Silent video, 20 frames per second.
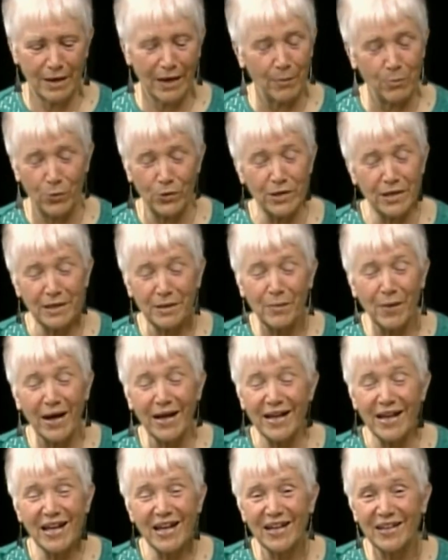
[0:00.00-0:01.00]
I put it in my
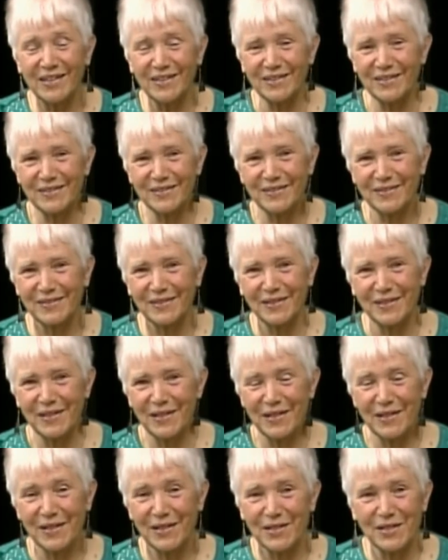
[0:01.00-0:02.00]
hand.
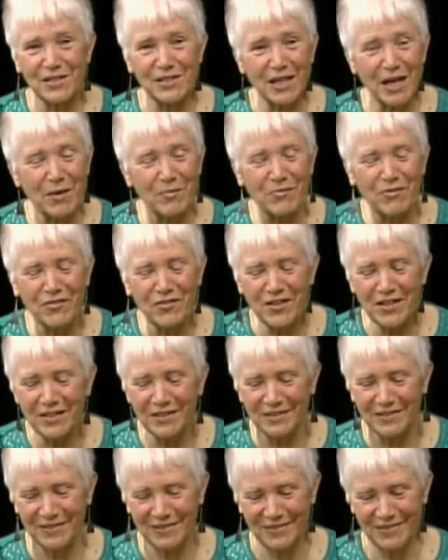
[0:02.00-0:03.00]
Same
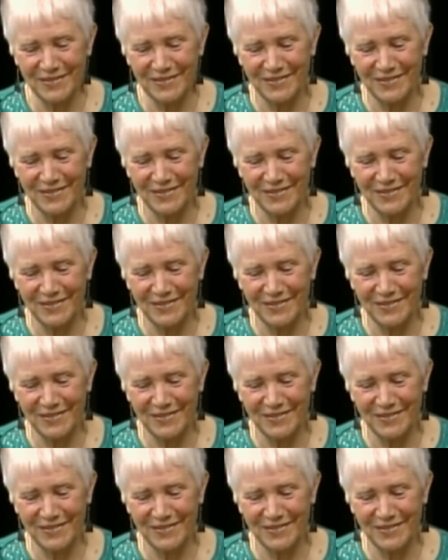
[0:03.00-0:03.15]
feel.